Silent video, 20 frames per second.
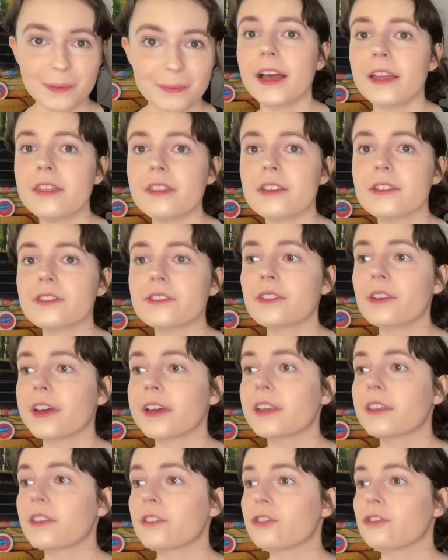And there's
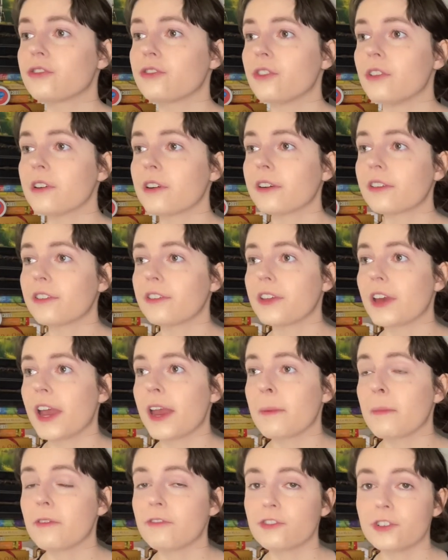like the strong
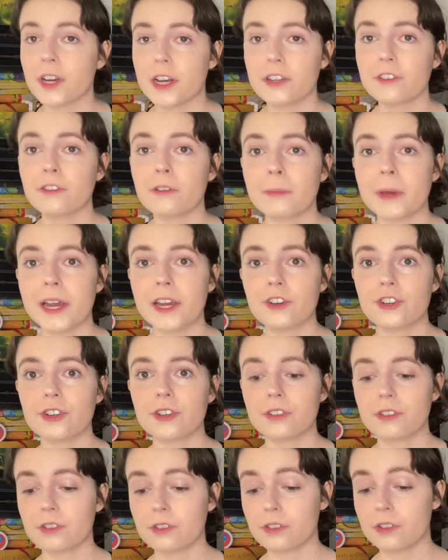theme of
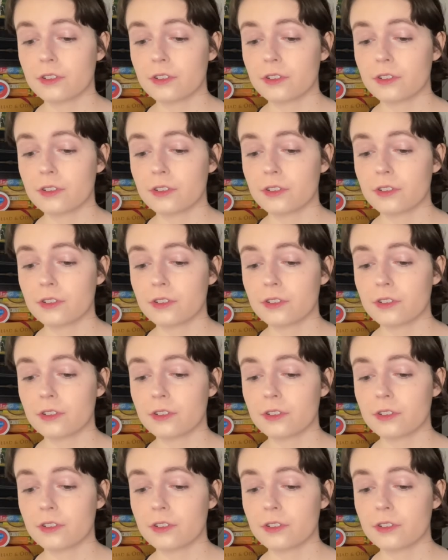transformation,